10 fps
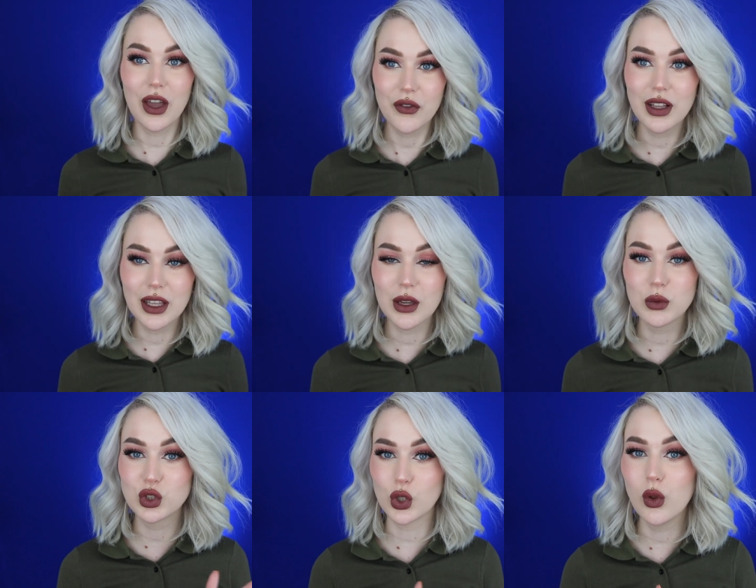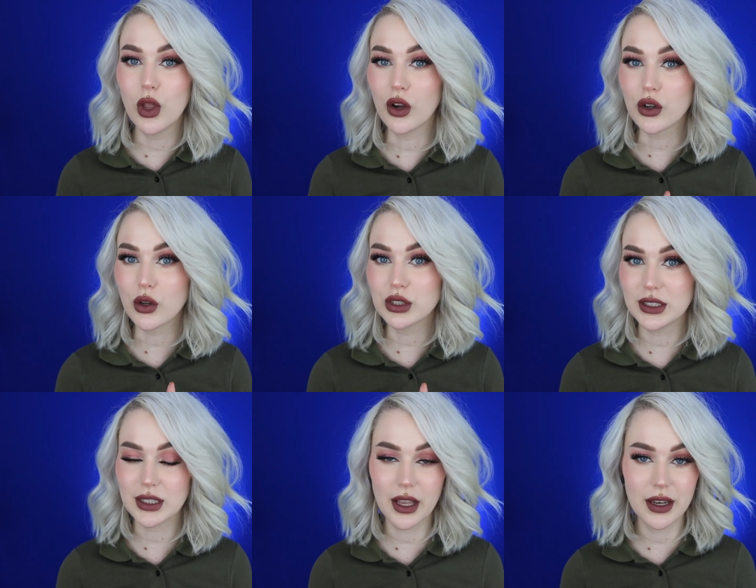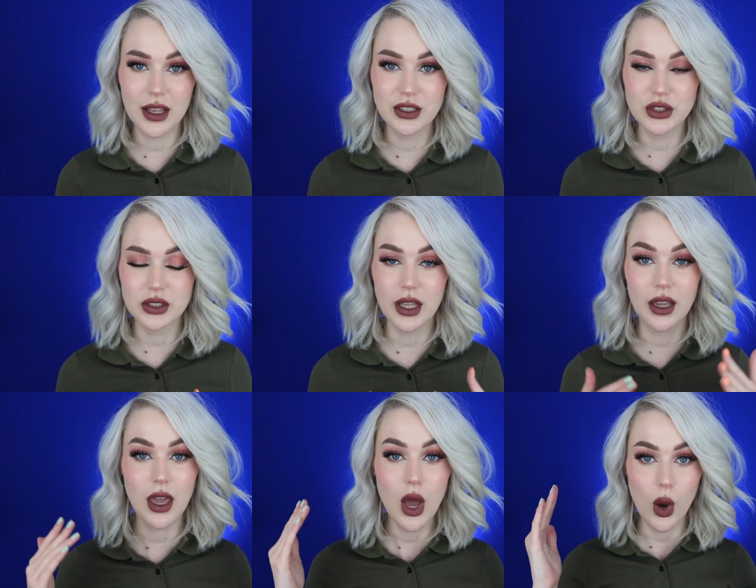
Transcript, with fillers: I feel like it was so long ago since I did just like